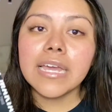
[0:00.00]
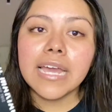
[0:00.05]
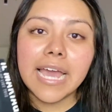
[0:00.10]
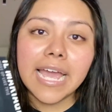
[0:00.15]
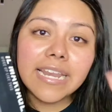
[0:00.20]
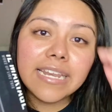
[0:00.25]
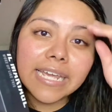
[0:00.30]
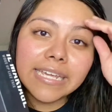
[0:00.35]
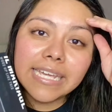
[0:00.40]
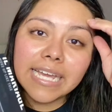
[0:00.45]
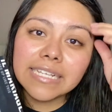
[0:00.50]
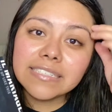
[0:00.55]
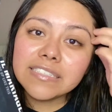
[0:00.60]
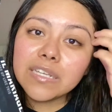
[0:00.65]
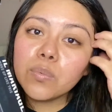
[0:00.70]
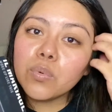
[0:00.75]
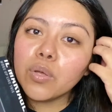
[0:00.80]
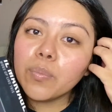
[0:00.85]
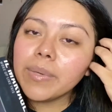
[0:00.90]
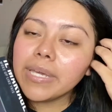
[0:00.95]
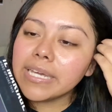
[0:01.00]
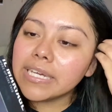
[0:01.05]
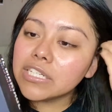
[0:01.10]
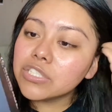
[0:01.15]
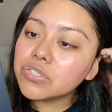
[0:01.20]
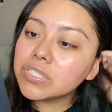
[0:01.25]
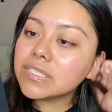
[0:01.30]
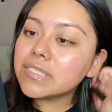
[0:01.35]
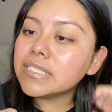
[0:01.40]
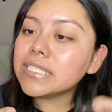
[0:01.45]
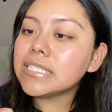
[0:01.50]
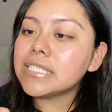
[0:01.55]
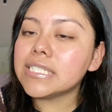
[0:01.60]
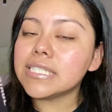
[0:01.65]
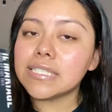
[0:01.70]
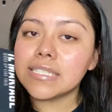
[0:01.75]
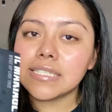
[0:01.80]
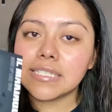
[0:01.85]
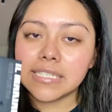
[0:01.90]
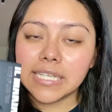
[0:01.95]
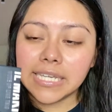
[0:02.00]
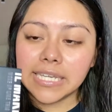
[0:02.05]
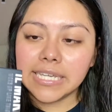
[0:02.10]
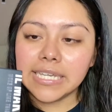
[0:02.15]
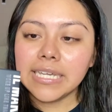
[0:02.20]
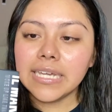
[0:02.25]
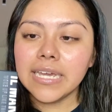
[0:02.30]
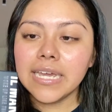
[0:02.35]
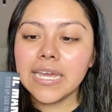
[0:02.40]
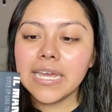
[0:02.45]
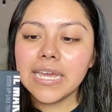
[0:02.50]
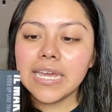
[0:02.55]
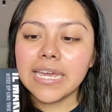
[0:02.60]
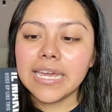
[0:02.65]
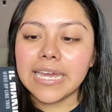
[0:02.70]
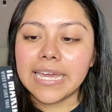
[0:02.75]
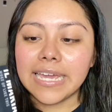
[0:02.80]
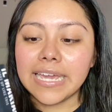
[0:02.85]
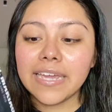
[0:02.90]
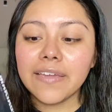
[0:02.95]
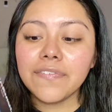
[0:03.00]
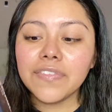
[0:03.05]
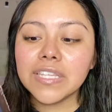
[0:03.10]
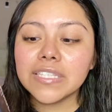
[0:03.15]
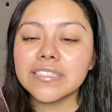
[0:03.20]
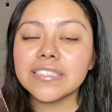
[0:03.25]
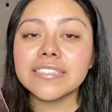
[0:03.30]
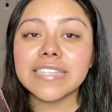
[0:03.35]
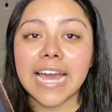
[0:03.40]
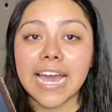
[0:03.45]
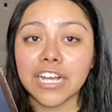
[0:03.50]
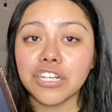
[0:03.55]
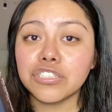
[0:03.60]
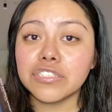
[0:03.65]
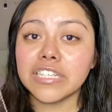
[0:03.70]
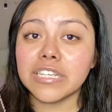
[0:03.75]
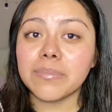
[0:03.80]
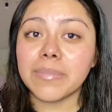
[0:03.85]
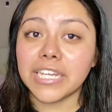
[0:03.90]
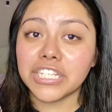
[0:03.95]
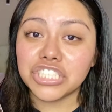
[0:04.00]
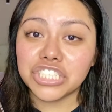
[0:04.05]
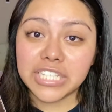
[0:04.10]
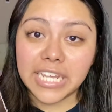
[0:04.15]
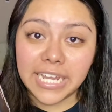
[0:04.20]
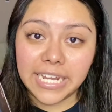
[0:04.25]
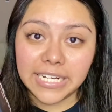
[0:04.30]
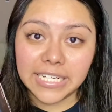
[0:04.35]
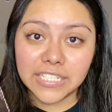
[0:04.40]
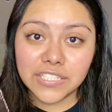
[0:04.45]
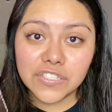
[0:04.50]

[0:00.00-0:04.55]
And I guess it will be interesting to see if this is actually my shade.